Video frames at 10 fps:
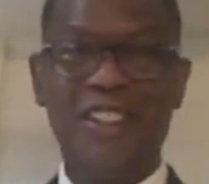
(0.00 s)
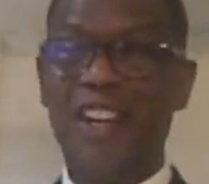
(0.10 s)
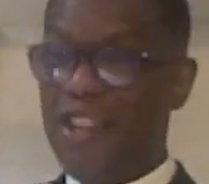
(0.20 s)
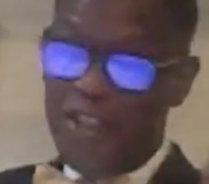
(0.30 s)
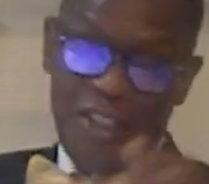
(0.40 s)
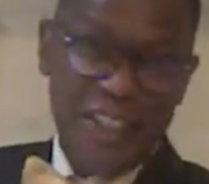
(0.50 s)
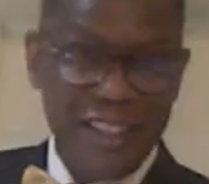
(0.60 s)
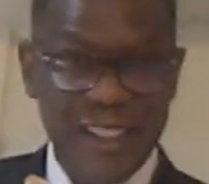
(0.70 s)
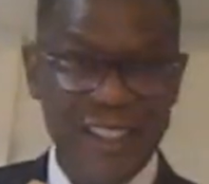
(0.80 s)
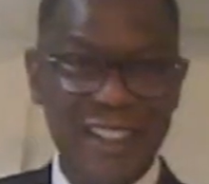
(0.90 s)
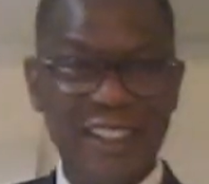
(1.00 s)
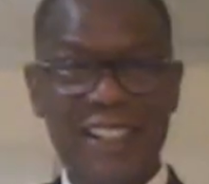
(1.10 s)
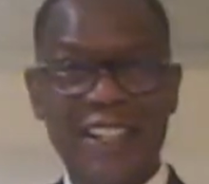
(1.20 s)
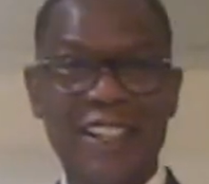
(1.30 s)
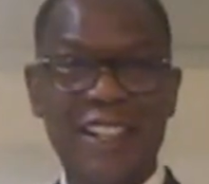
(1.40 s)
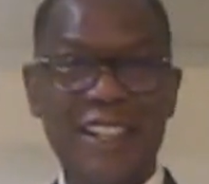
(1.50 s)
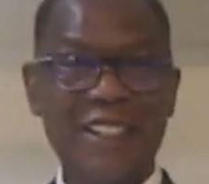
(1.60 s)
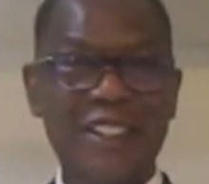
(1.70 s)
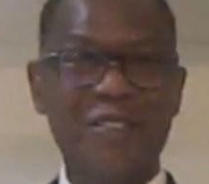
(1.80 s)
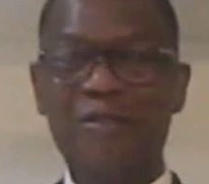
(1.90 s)
a hoodie,
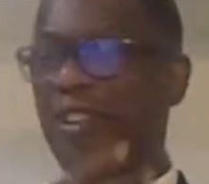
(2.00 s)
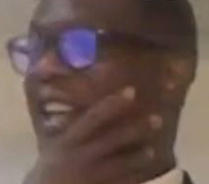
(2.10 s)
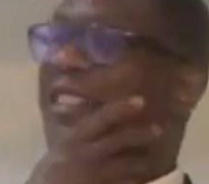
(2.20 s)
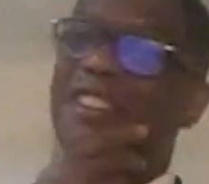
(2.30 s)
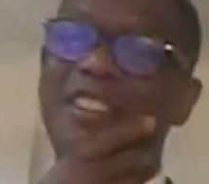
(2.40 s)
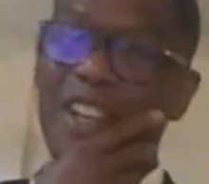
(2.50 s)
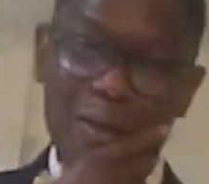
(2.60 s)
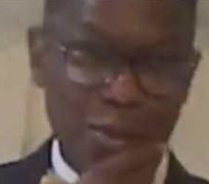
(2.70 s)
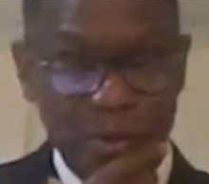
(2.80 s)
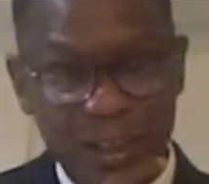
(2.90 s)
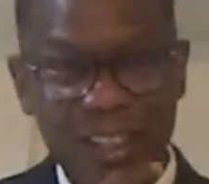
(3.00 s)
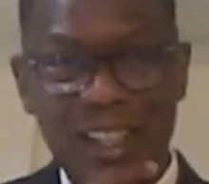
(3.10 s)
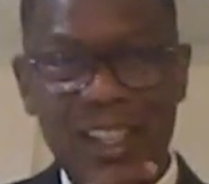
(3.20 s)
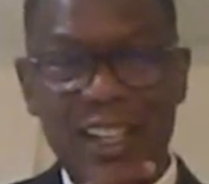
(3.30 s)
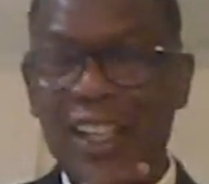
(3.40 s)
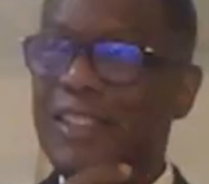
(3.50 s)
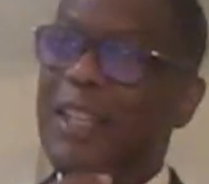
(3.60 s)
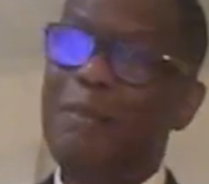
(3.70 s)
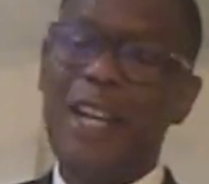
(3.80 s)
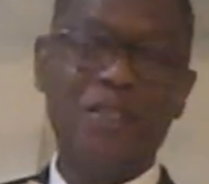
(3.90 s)
razor stubble. Because
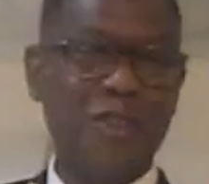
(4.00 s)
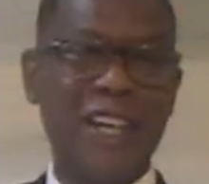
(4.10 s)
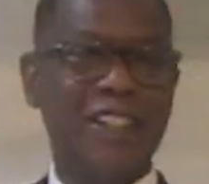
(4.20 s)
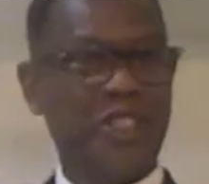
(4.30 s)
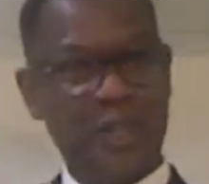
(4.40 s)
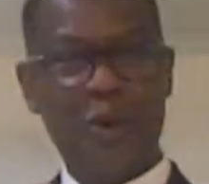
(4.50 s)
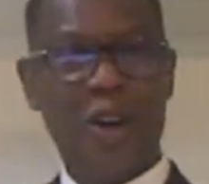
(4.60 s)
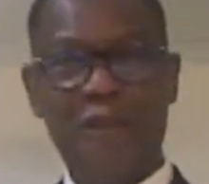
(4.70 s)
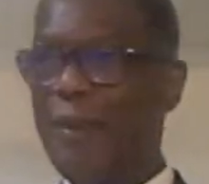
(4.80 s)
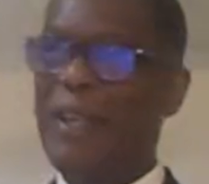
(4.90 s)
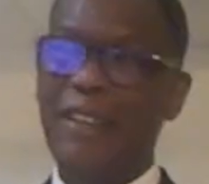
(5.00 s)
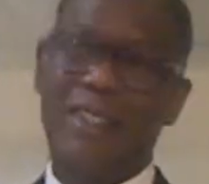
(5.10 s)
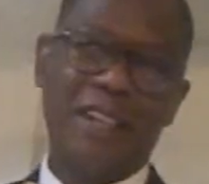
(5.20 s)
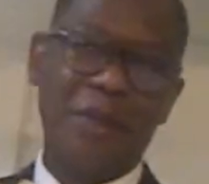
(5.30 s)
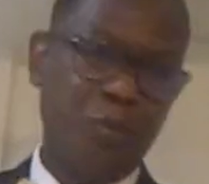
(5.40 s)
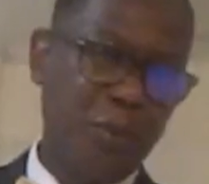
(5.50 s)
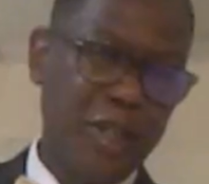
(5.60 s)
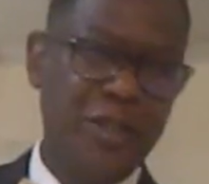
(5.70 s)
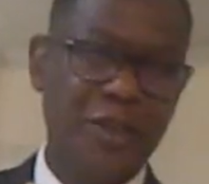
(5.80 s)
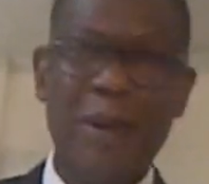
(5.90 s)
I'm not trying to show off. I'm not trying to
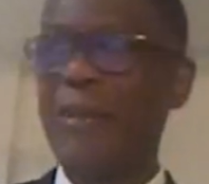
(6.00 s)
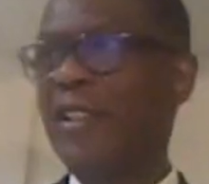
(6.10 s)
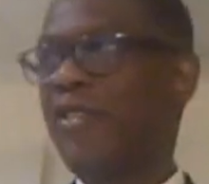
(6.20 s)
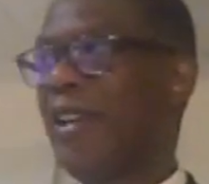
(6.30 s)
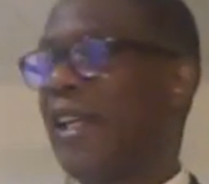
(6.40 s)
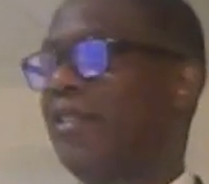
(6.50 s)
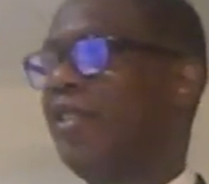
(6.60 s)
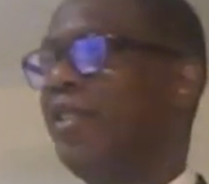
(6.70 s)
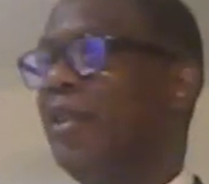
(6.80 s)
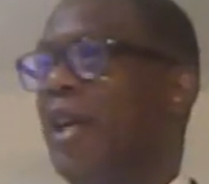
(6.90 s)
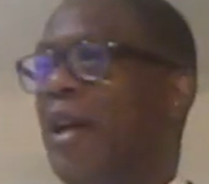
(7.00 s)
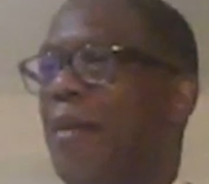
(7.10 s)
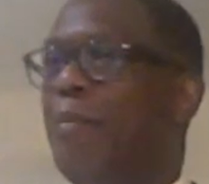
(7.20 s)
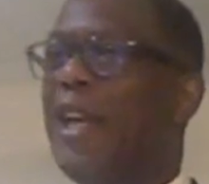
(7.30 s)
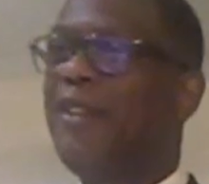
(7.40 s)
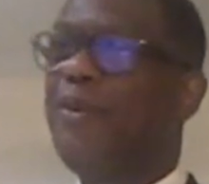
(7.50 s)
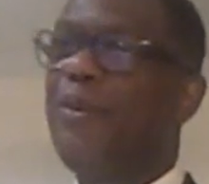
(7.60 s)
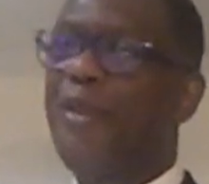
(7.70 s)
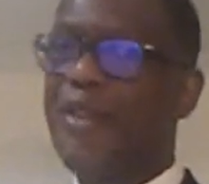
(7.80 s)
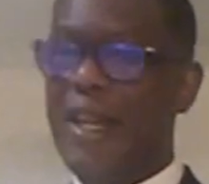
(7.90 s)
impress you. I'm not trying to make you
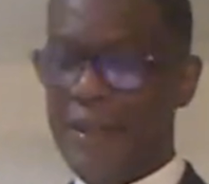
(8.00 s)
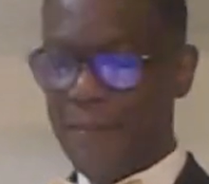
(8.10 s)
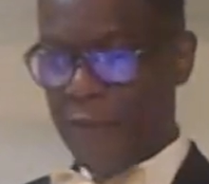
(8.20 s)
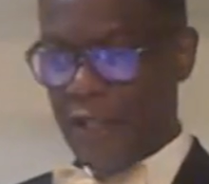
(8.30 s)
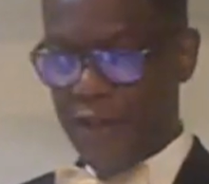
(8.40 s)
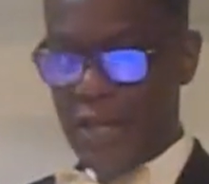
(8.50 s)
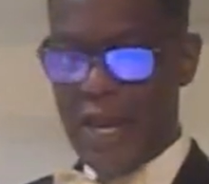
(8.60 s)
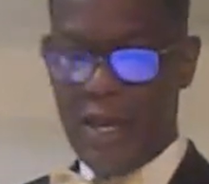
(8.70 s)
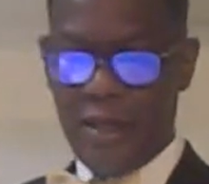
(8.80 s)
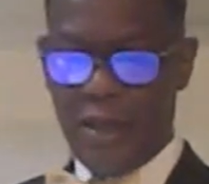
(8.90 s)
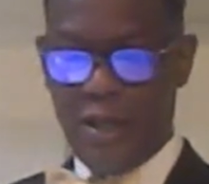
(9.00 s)
think that